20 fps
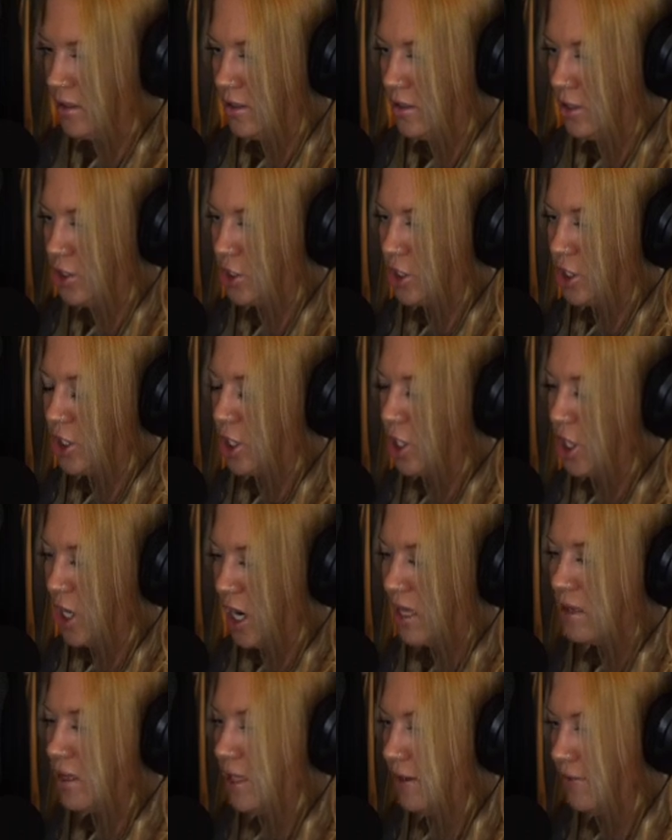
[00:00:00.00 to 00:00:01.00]
You should
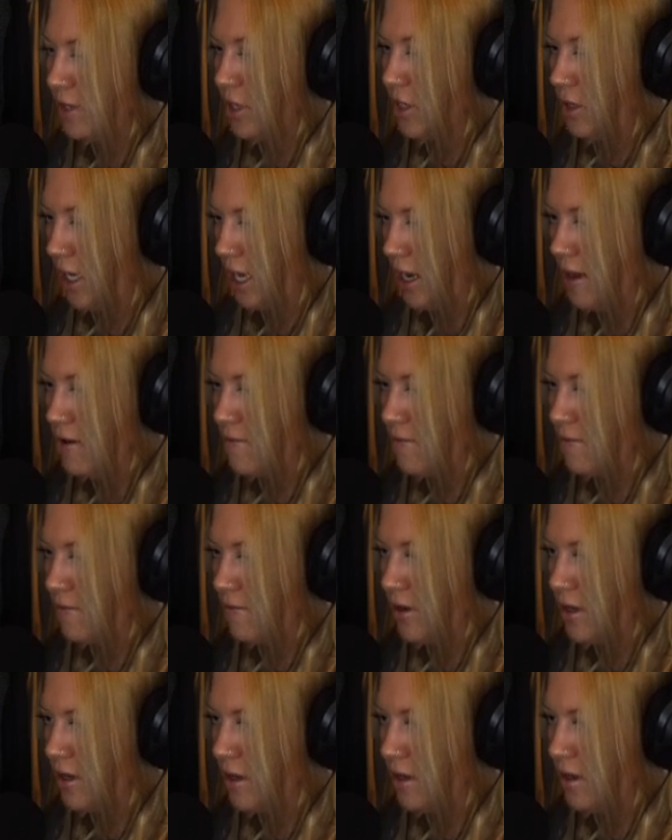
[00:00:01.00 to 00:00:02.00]
not live your life
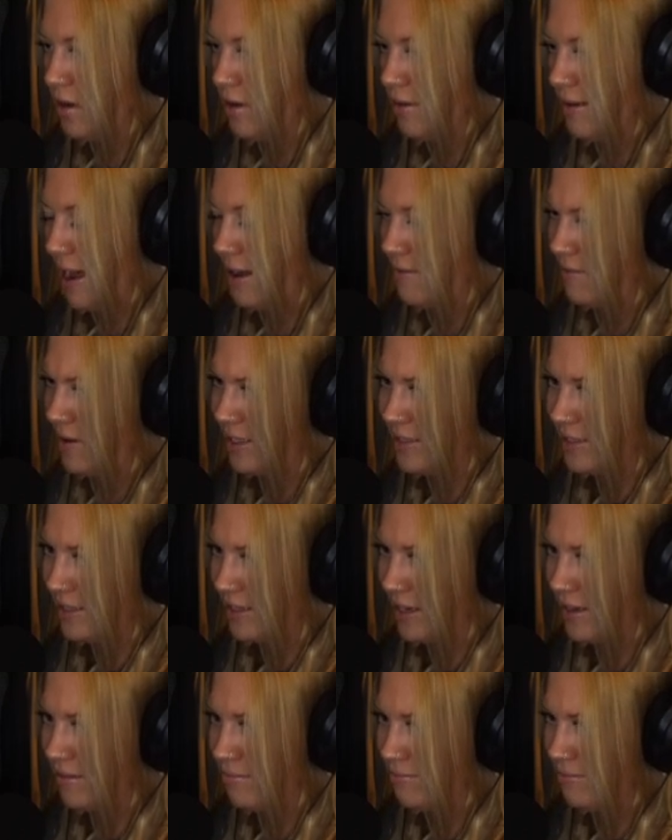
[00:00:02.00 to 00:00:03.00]

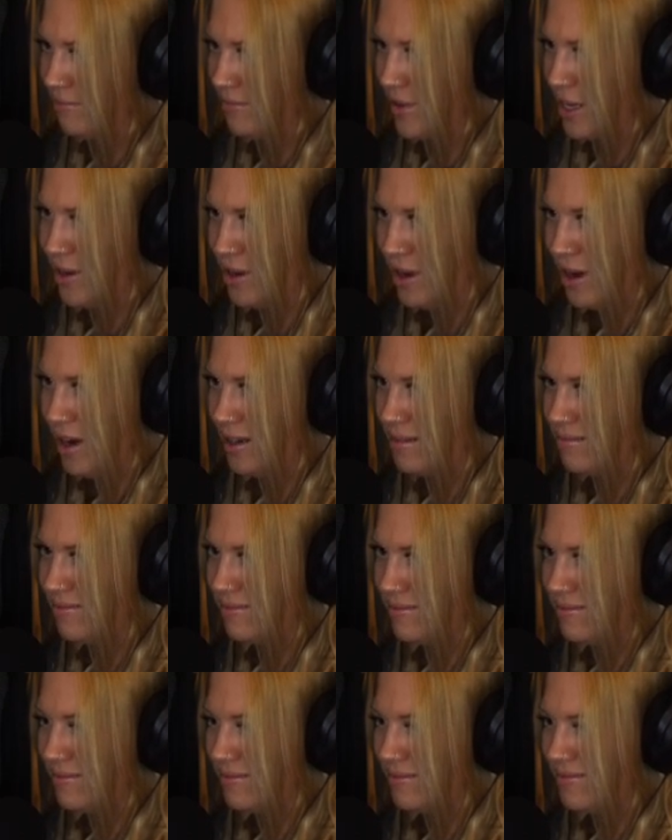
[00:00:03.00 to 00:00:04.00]
half-assing it and
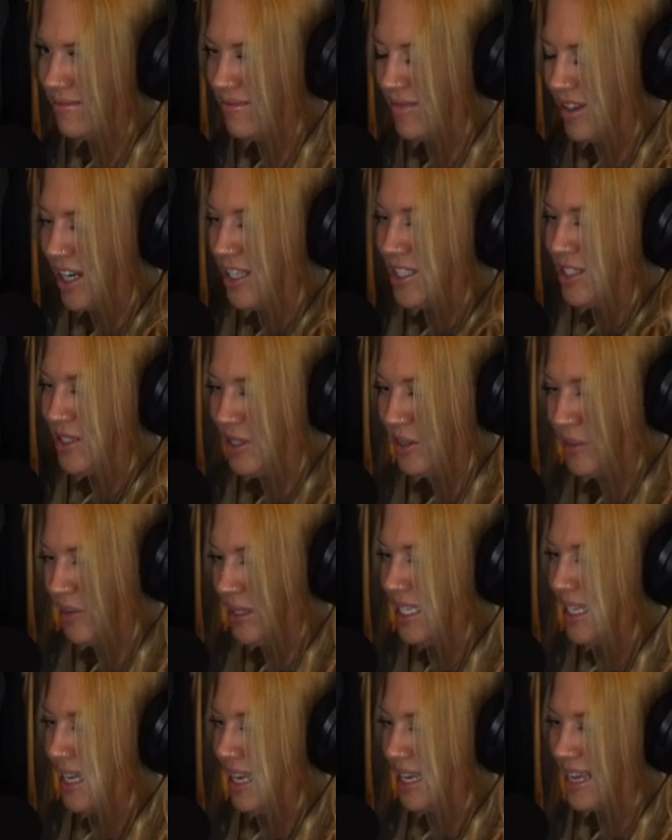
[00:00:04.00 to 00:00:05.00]
not
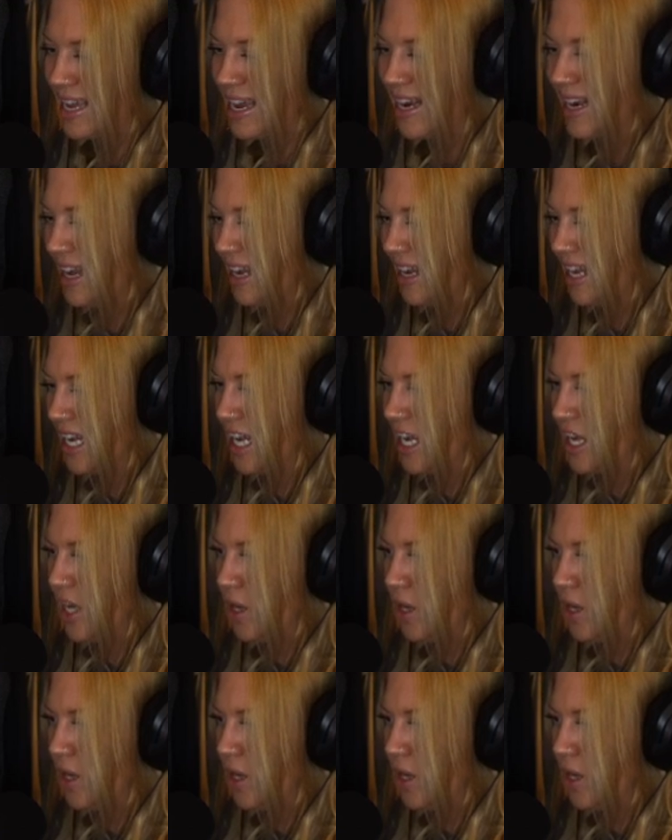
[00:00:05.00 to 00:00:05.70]
doing and getting